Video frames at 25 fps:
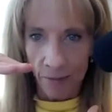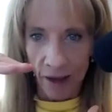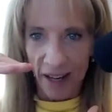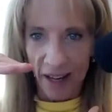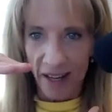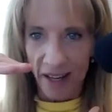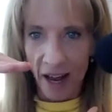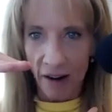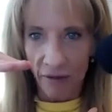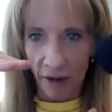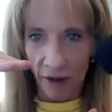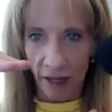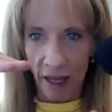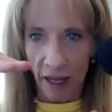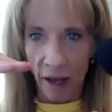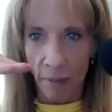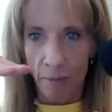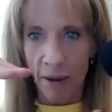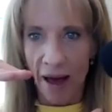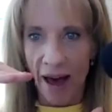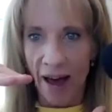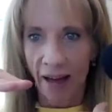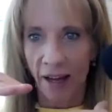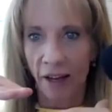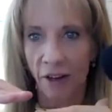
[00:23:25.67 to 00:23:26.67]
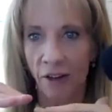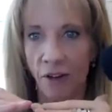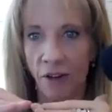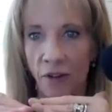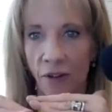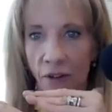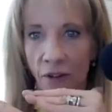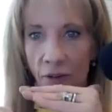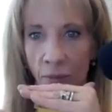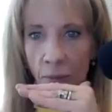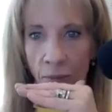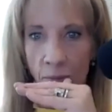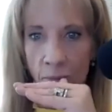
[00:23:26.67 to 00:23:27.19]
I never get back into
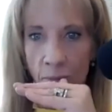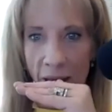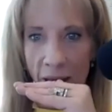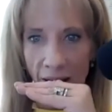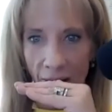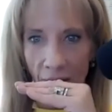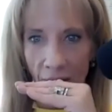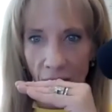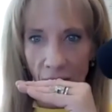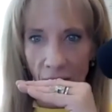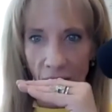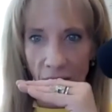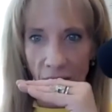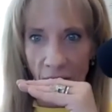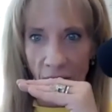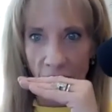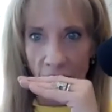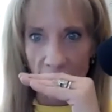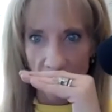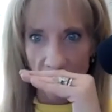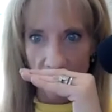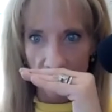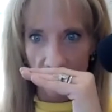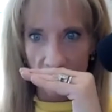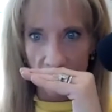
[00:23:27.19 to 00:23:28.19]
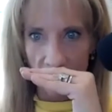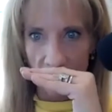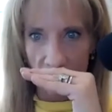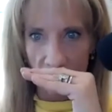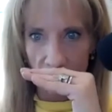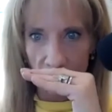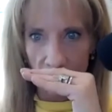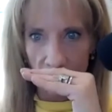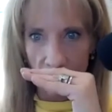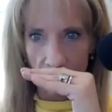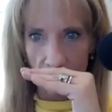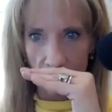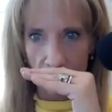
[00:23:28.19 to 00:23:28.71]
this balance of
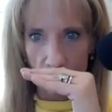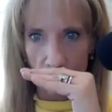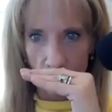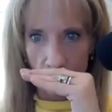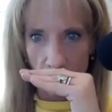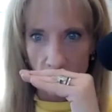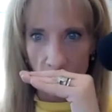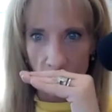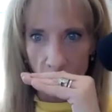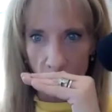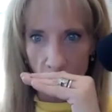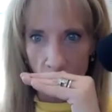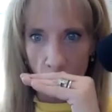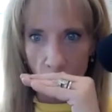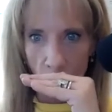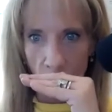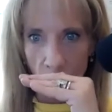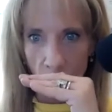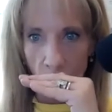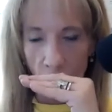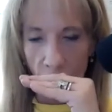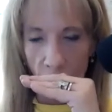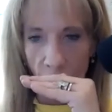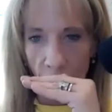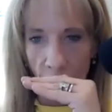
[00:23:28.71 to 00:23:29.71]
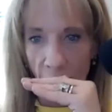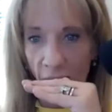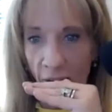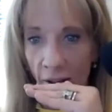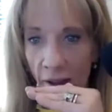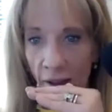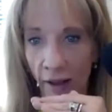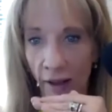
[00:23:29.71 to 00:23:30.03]
anti-inflammatory more than pro-inflammatory.